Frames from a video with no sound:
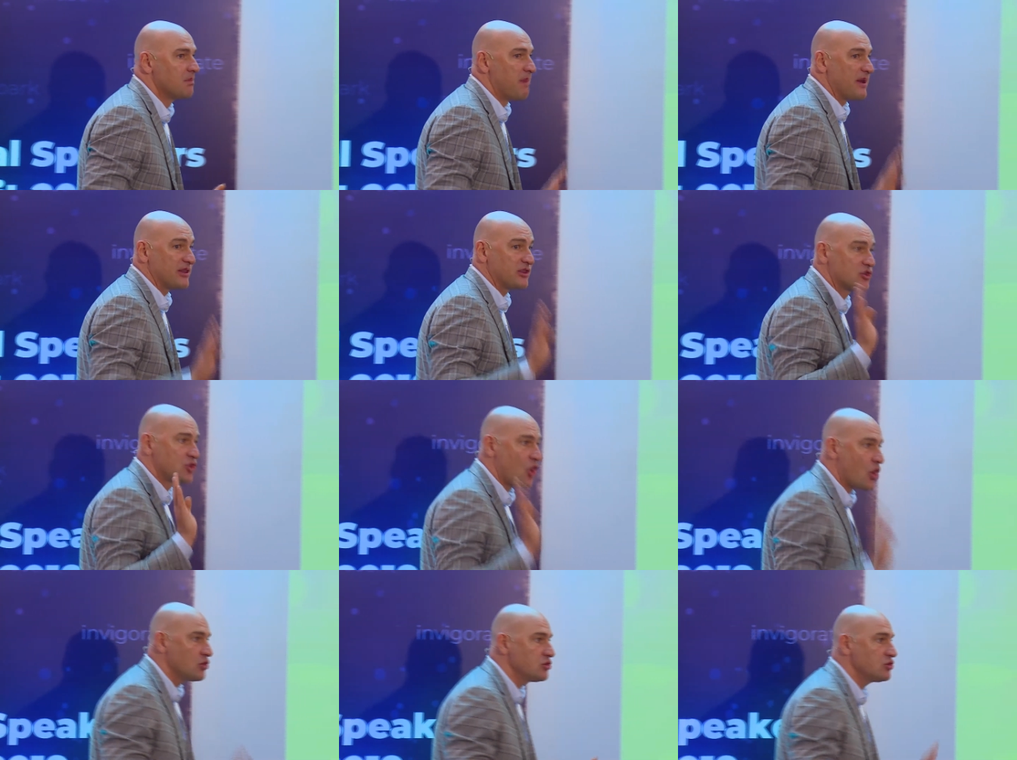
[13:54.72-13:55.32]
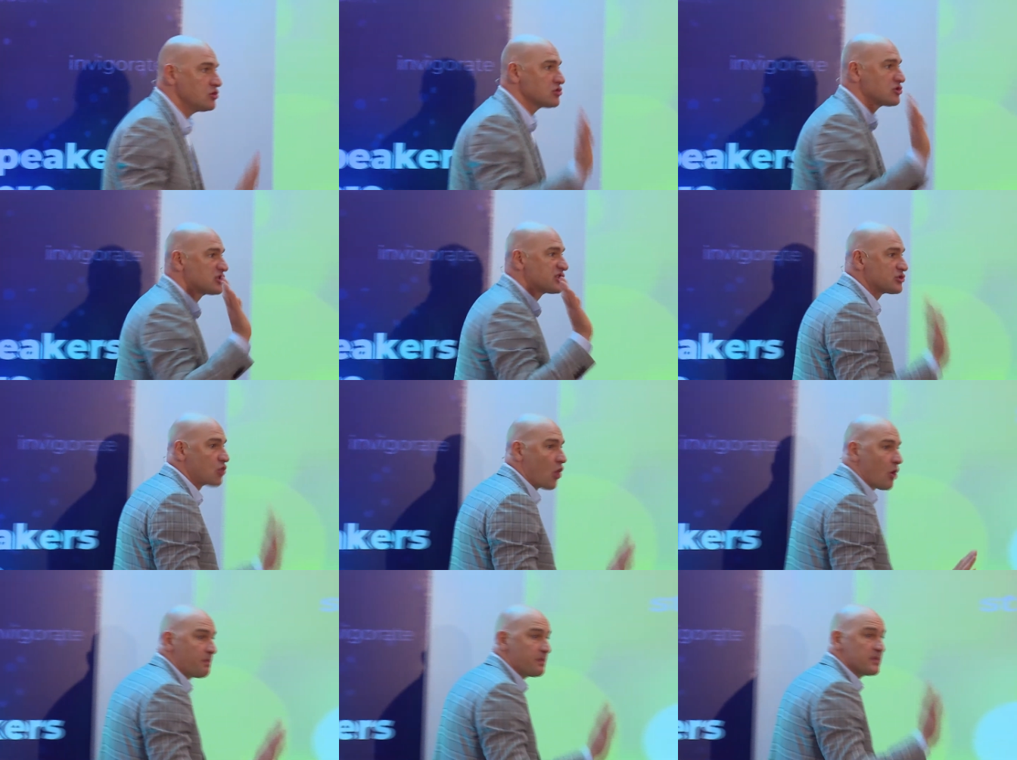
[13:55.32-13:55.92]
But don't
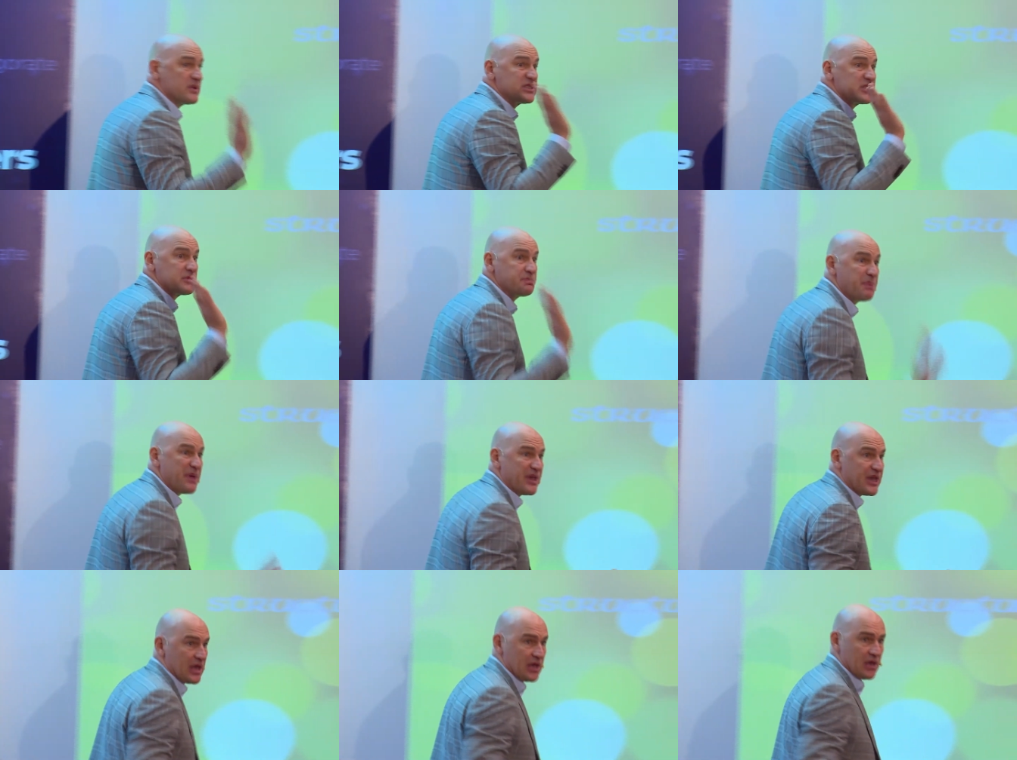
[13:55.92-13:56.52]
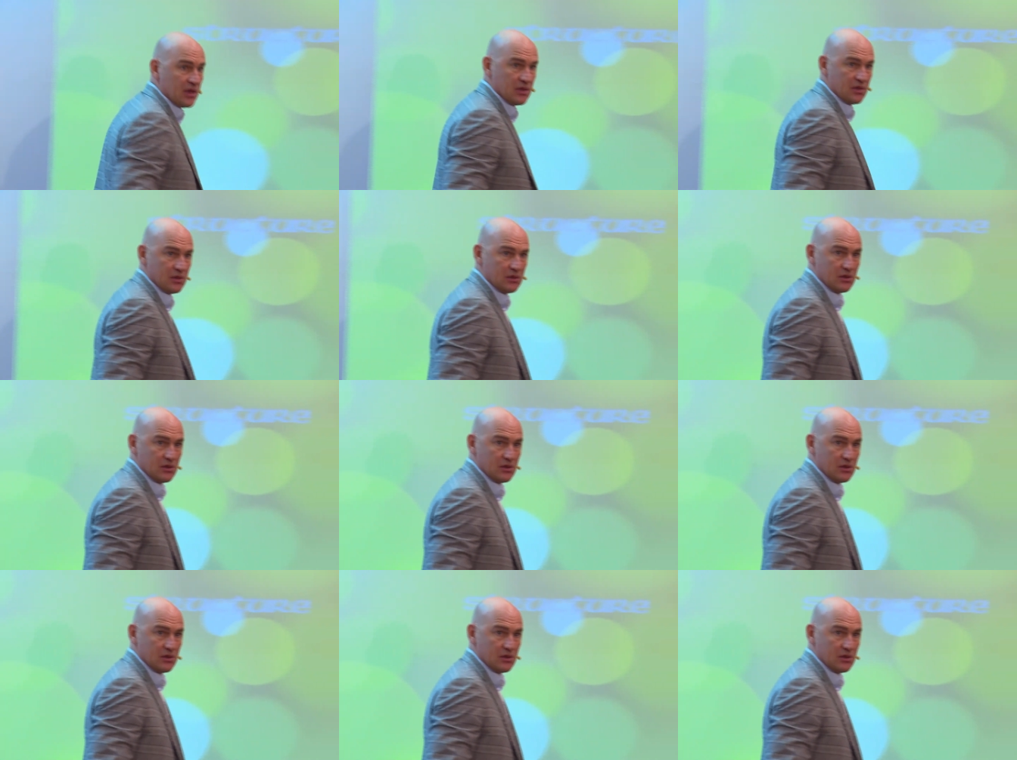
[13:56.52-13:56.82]
stop speaking.